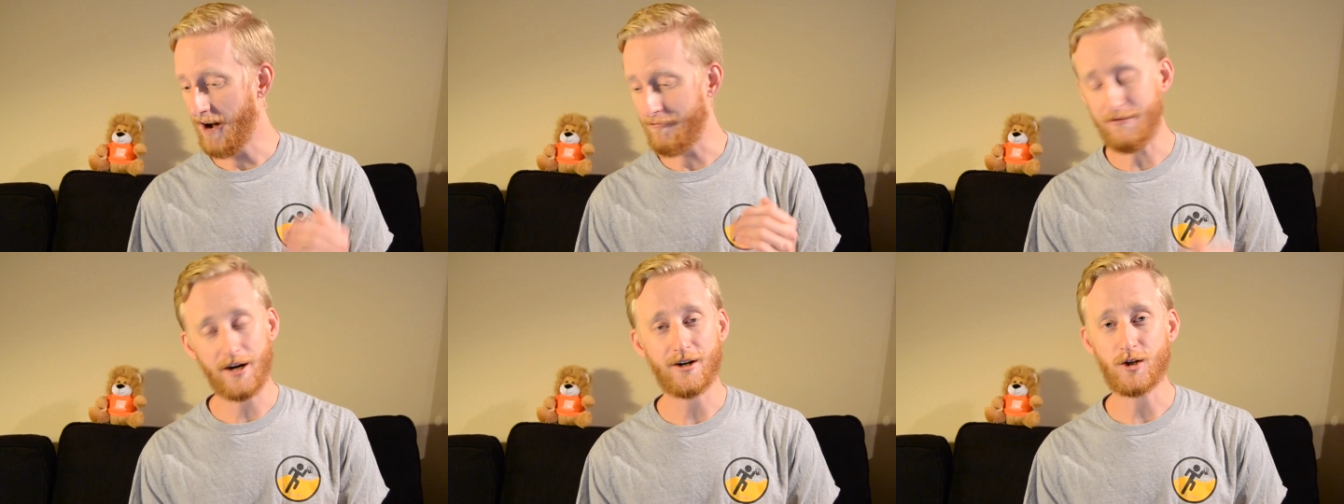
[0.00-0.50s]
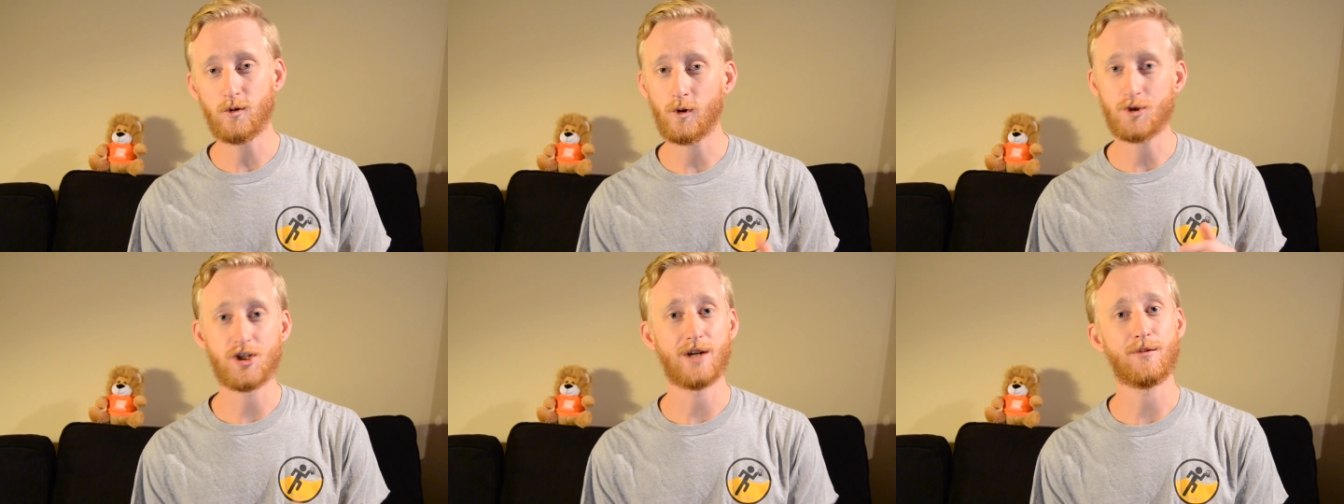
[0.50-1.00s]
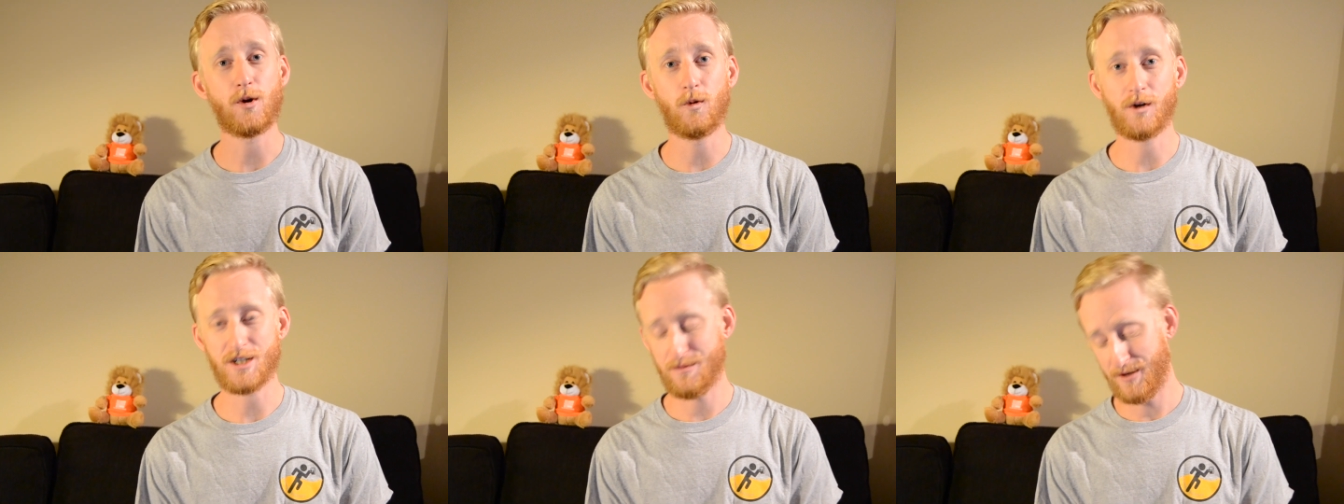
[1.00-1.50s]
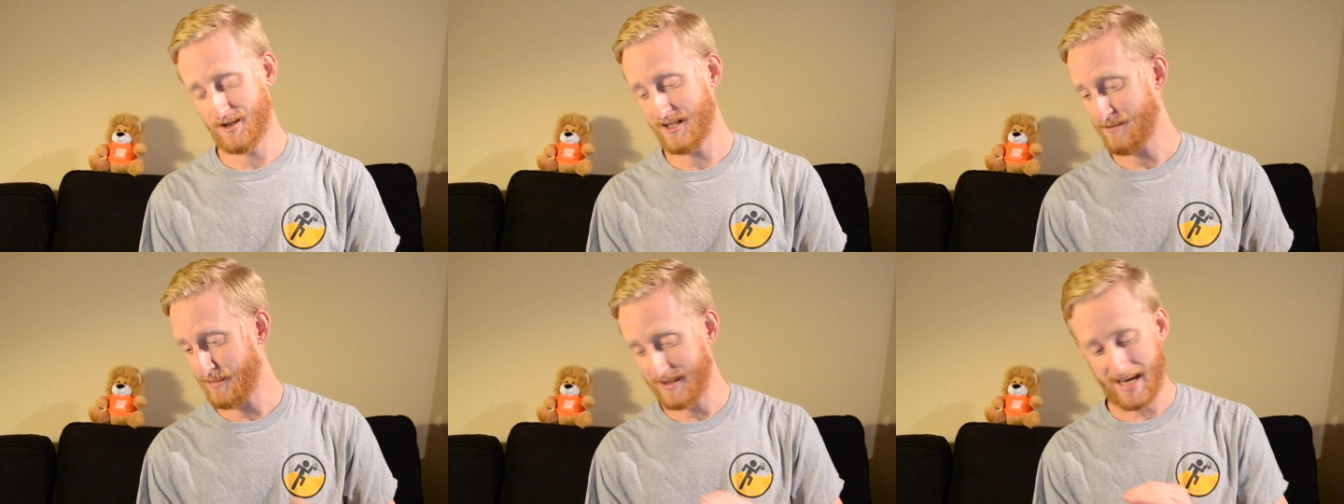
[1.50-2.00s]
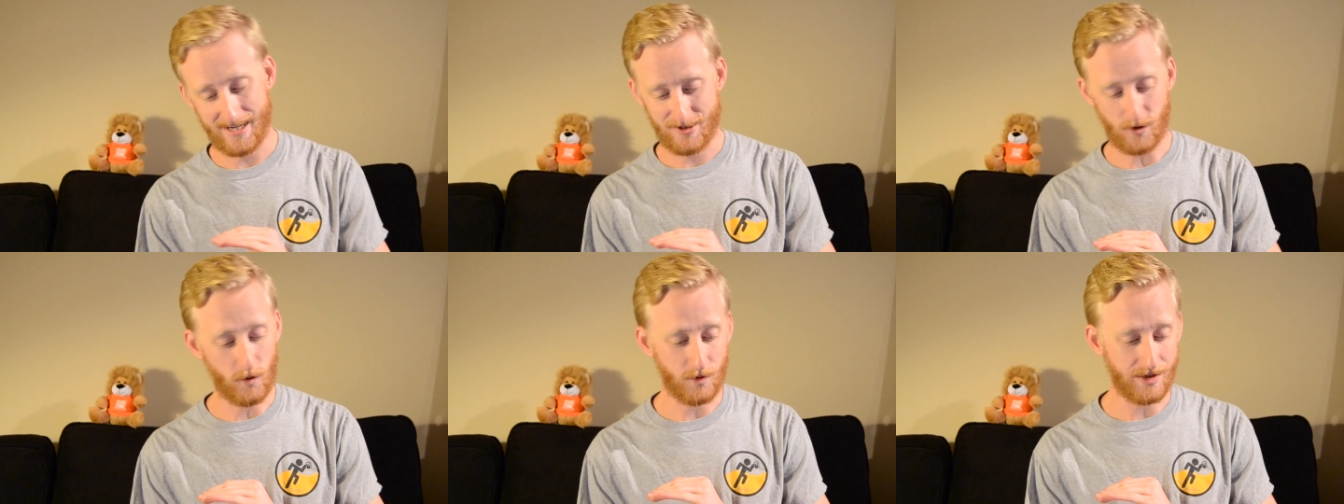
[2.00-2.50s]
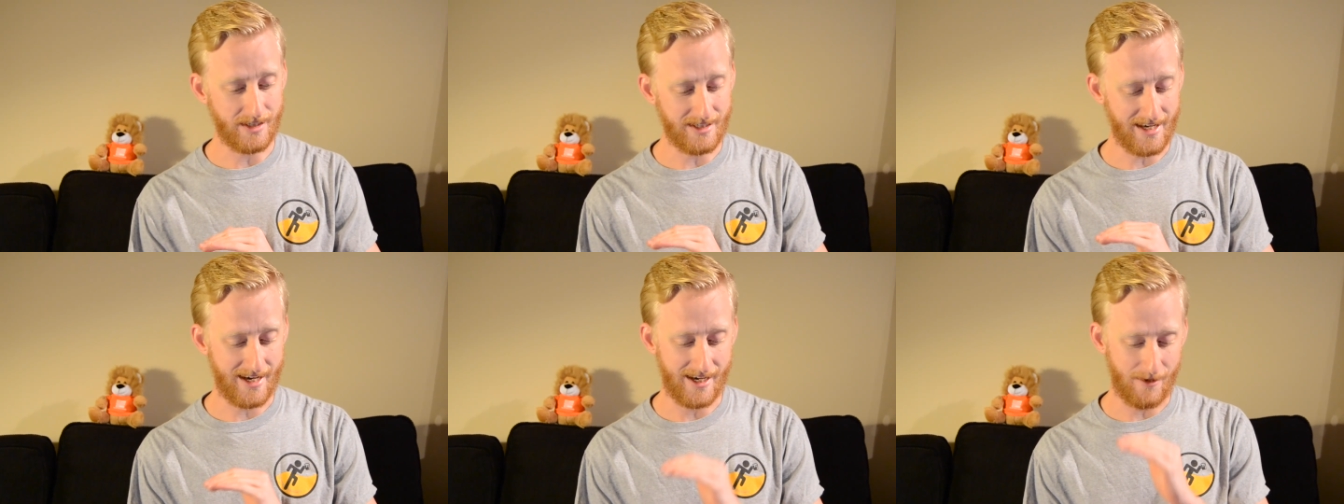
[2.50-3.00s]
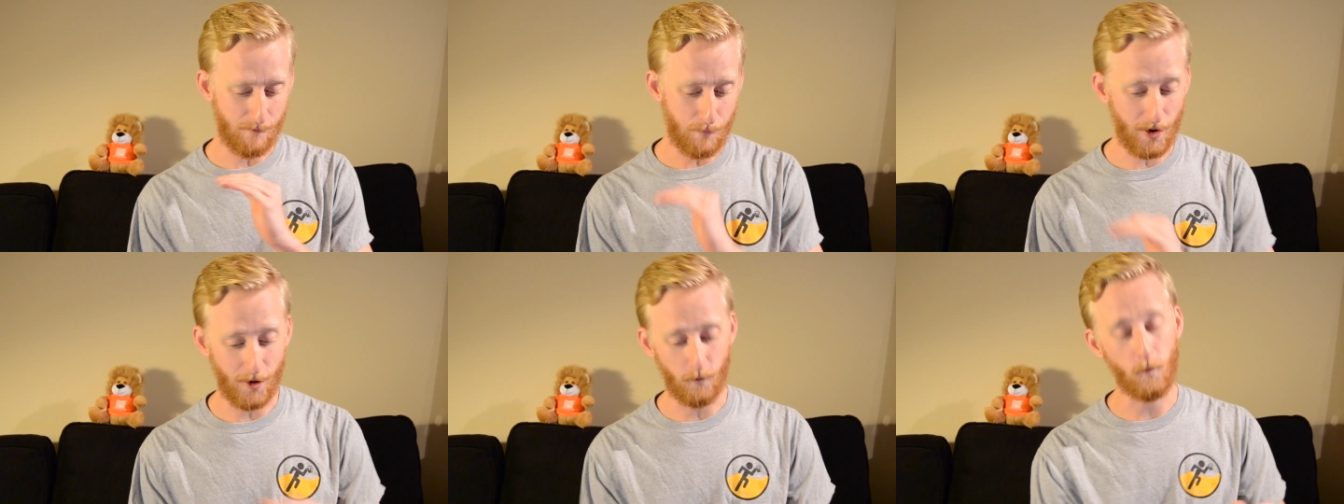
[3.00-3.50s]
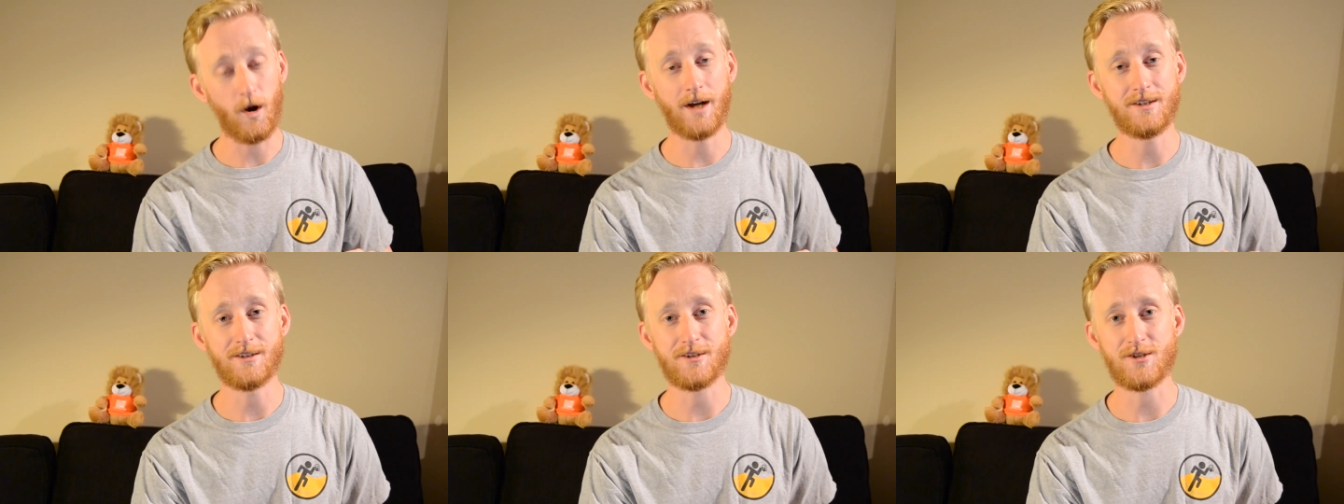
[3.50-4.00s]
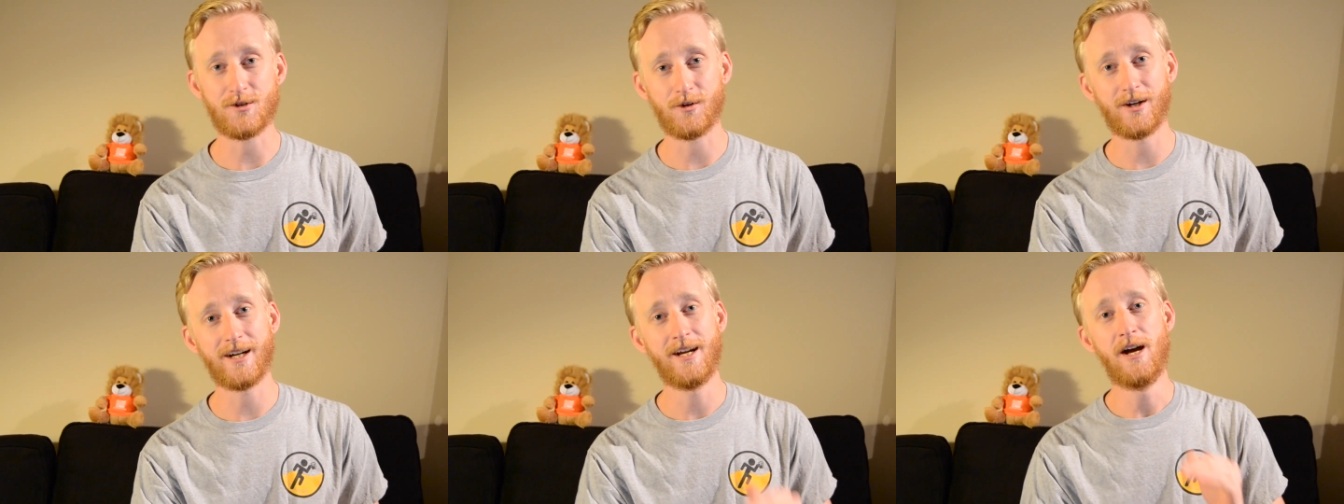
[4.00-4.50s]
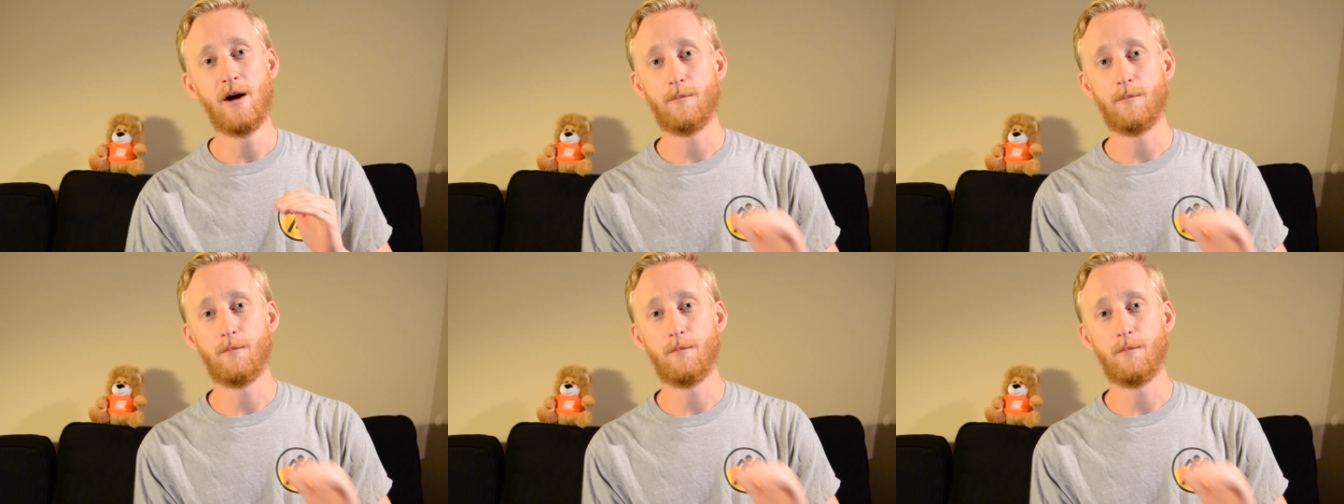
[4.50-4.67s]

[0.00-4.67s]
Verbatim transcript: a very cool trip, cool experience, but that is only uh, part one to the story.